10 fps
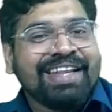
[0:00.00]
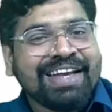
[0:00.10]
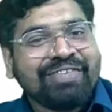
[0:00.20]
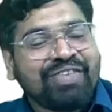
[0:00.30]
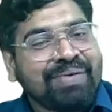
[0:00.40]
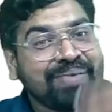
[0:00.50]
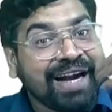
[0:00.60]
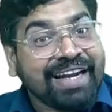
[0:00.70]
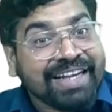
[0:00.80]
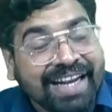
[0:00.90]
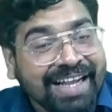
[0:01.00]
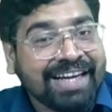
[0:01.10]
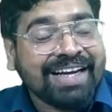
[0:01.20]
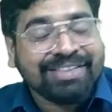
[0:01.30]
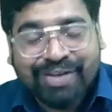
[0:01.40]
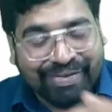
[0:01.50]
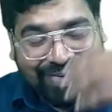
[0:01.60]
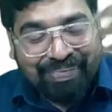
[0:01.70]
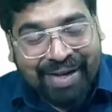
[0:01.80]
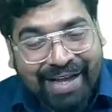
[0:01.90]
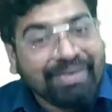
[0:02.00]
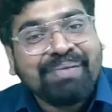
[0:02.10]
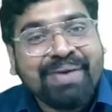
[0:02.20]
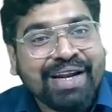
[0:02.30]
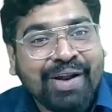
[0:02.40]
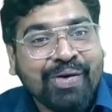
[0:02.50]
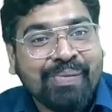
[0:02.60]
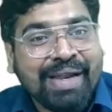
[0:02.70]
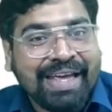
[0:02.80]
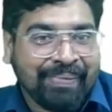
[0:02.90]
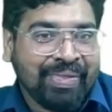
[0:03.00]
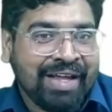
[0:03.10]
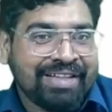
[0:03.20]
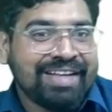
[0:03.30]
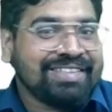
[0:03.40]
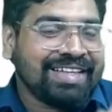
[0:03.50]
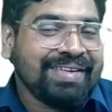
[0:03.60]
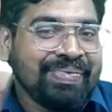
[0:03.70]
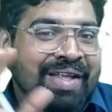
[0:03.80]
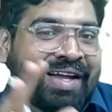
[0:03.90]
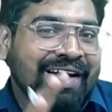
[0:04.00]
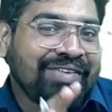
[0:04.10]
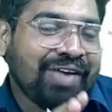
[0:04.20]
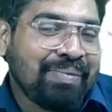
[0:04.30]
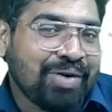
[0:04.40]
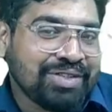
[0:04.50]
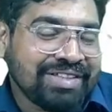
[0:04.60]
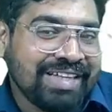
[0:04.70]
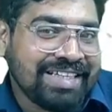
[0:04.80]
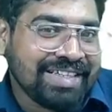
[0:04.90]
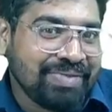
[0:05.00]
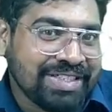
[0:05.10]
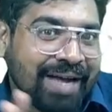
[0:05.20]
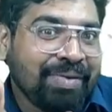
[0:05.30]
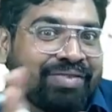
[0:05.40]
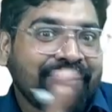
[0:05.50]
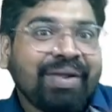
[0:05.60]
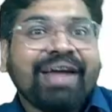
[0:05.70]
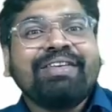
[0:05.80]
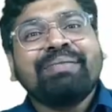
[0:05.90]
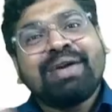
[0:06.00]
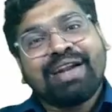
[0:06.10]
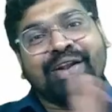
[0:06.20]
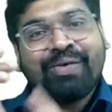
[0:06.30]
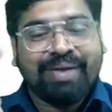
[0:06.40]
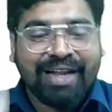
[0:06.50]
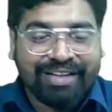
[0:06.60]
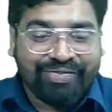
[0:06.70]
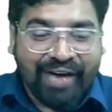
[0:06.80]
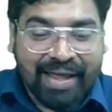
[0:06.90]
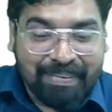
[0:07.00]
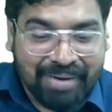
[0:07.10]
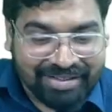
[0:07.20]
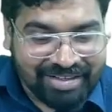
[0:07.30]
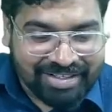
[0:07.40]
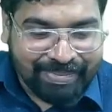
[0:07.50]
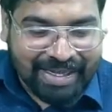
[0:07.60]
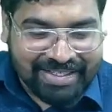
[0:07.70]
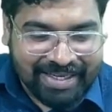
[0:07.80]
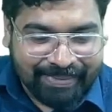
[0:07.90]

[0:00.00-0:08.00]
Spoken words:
from the developmental anomaly, there is a fibrous lesion which coming from the developmental anomaly, that is fibrous dysplasia.